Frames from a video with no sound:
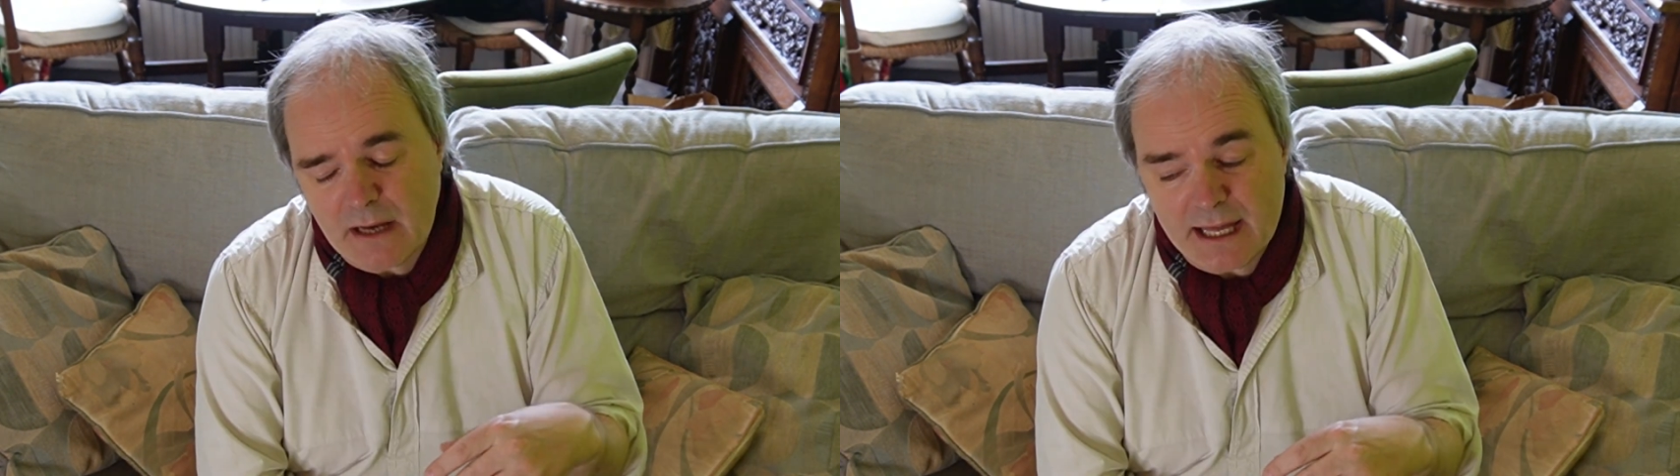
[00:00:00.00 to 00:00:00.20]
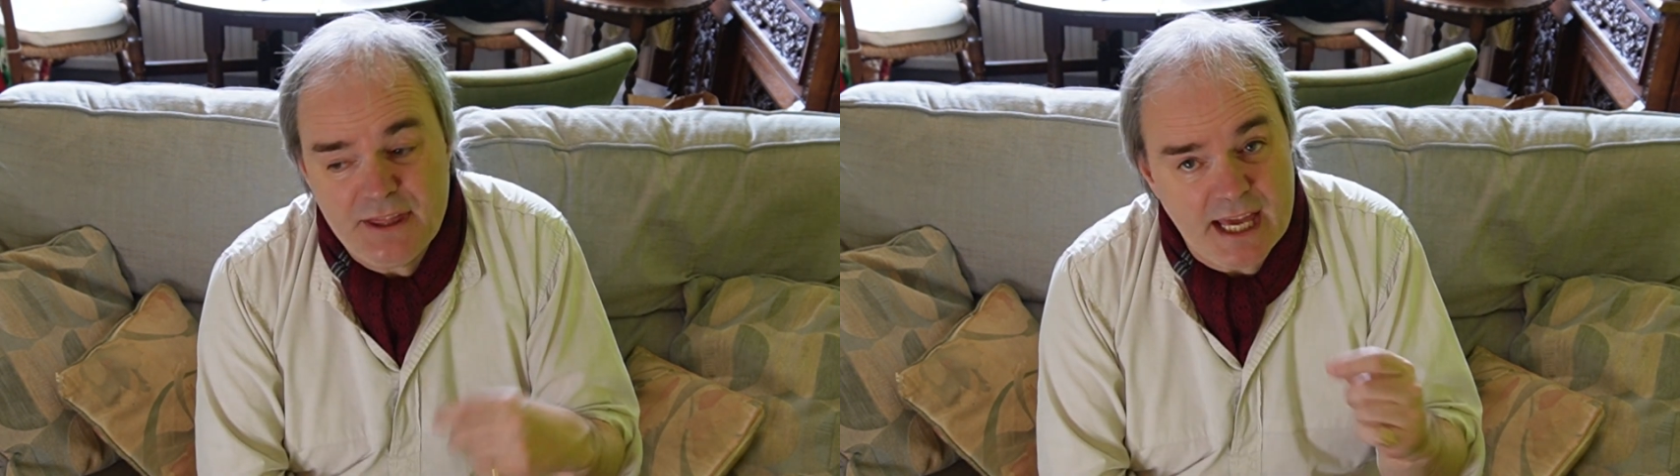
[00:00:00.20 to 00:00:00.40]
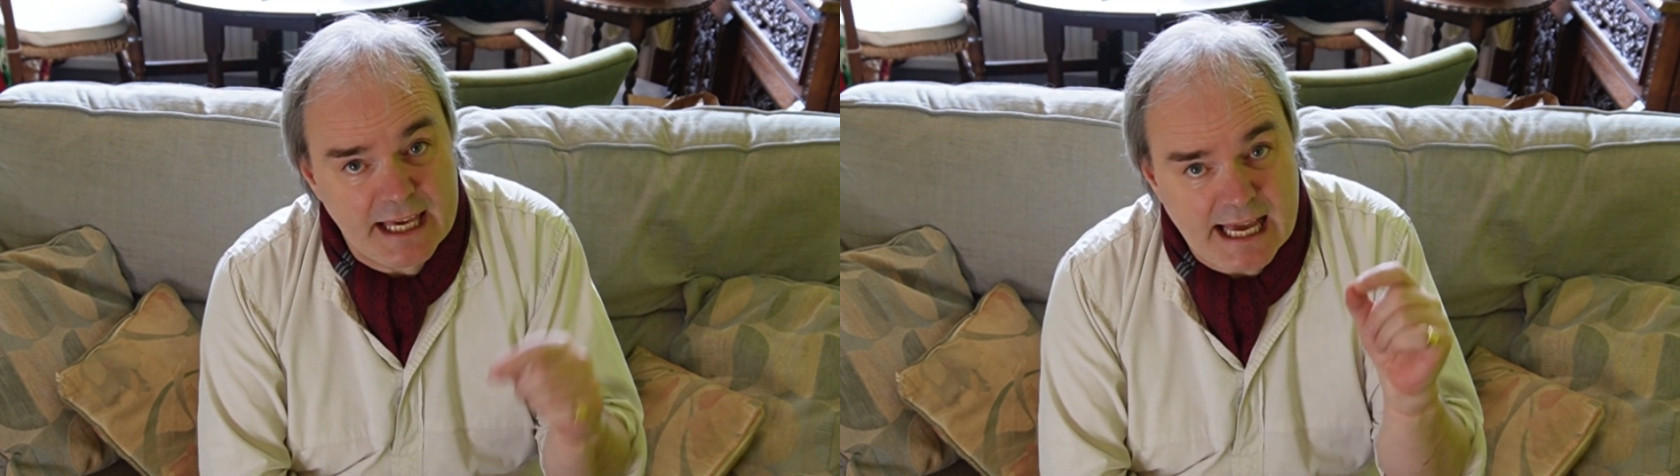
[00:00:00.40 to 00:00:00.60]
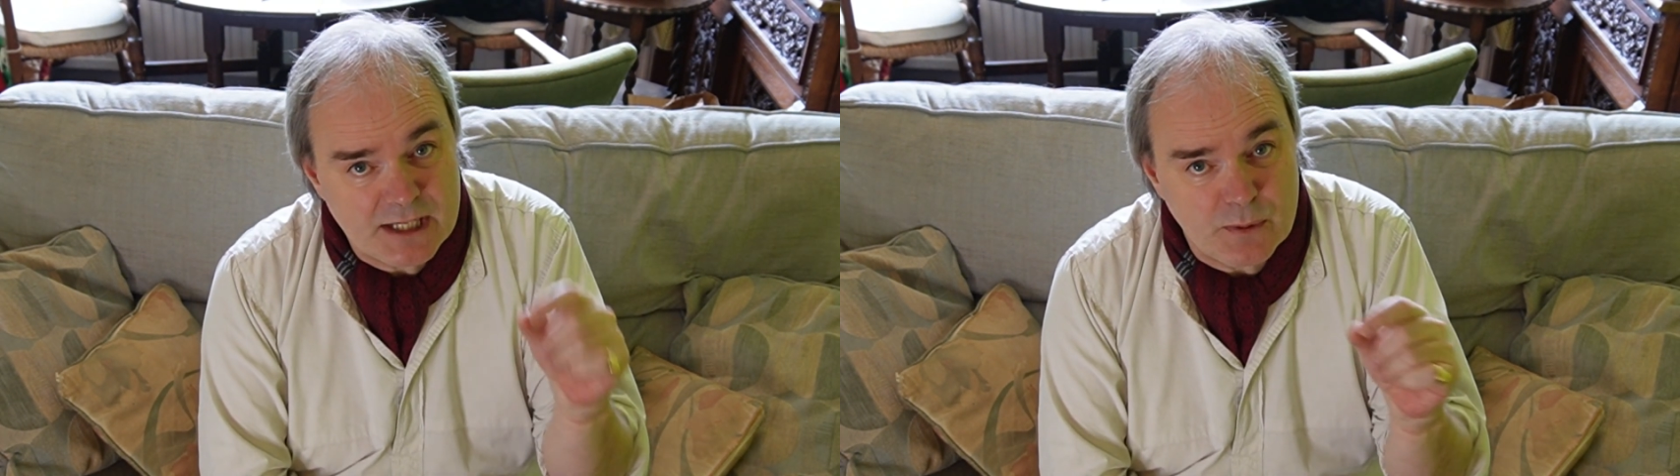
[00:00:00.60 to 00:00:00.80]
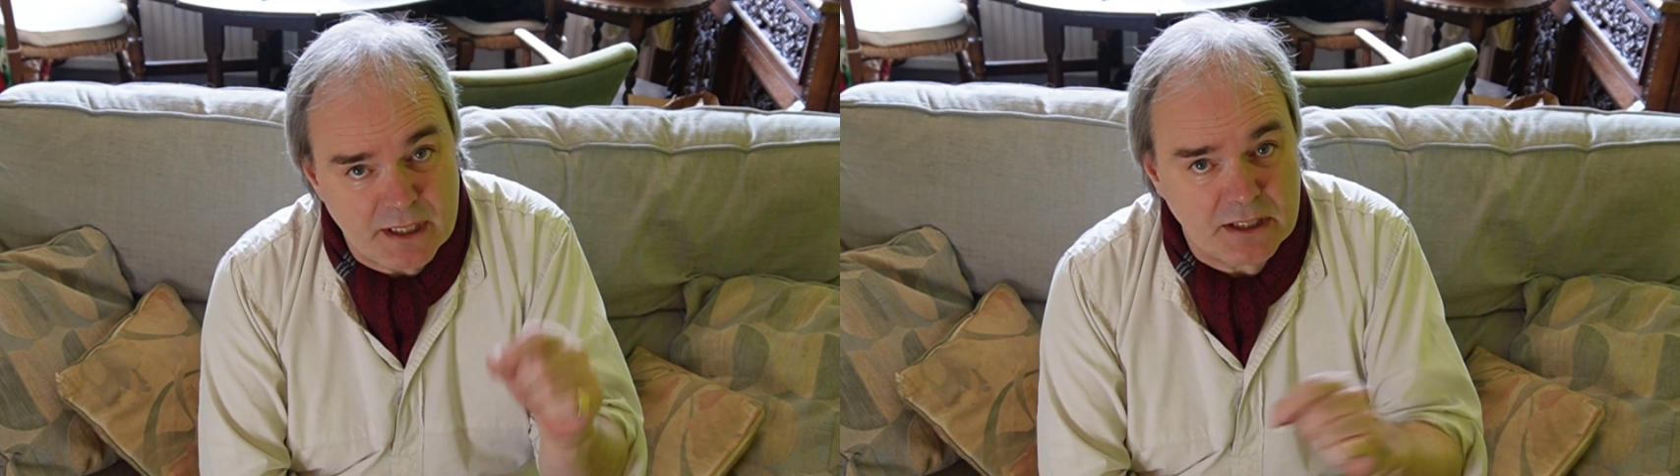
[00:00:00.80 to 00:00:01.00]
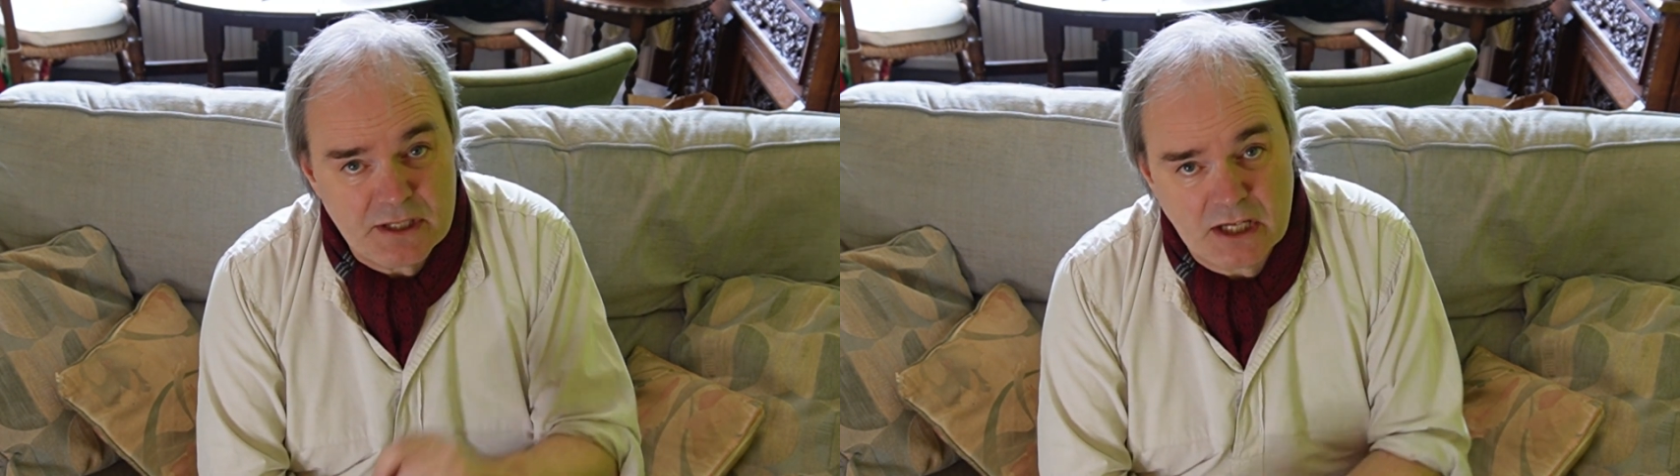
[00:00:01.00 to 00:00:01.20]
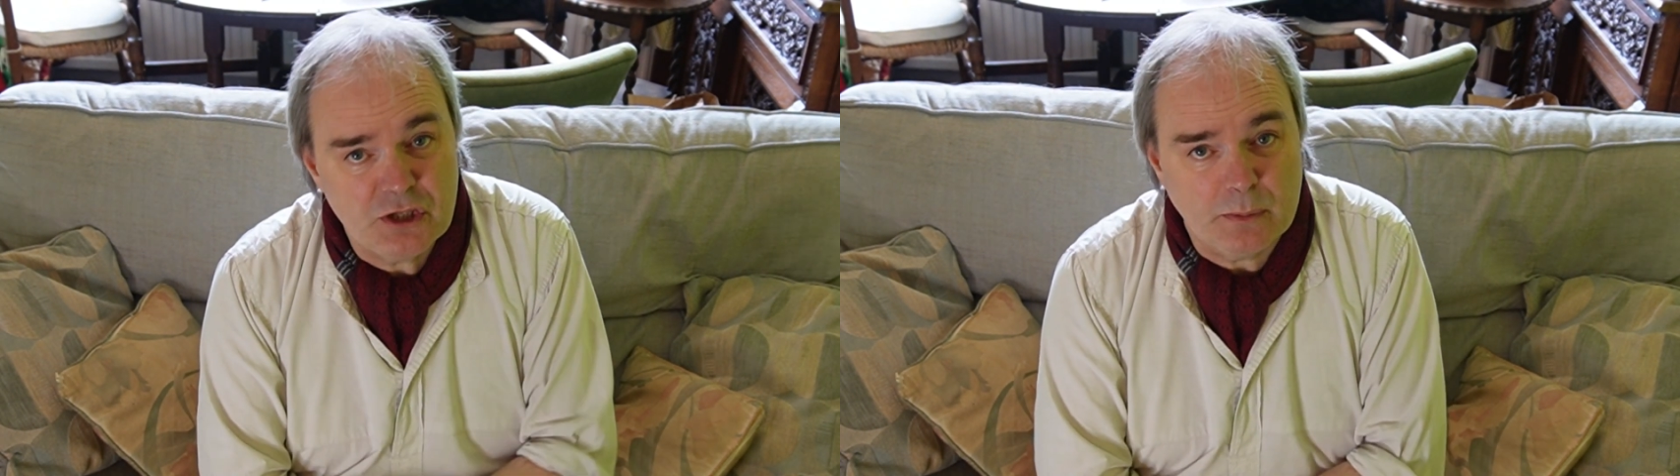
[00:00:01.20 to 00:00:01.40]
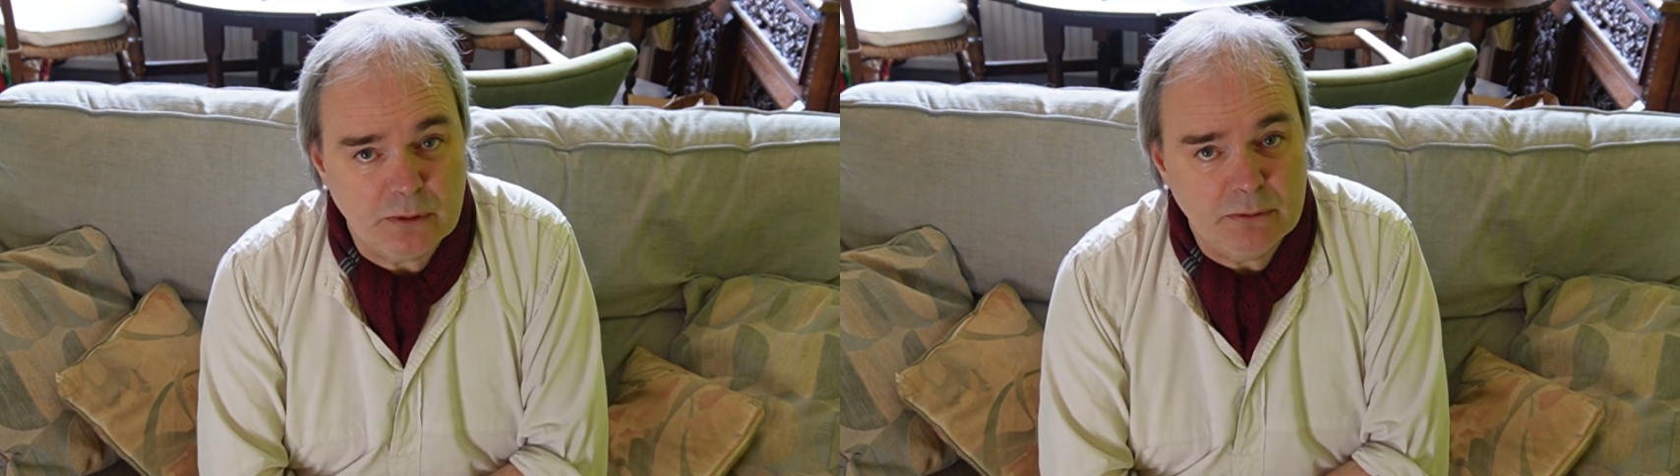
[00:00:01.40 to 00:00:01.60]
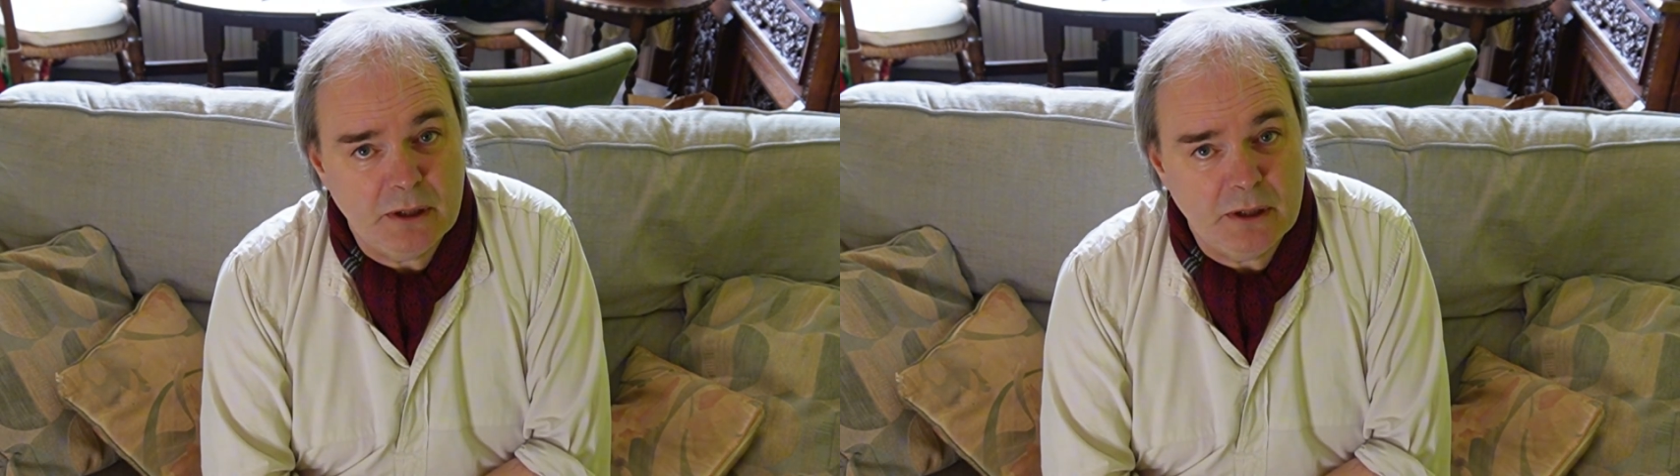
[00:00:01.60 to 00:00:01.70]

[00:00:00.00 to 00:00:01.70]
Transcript: I think, as with Untouchable,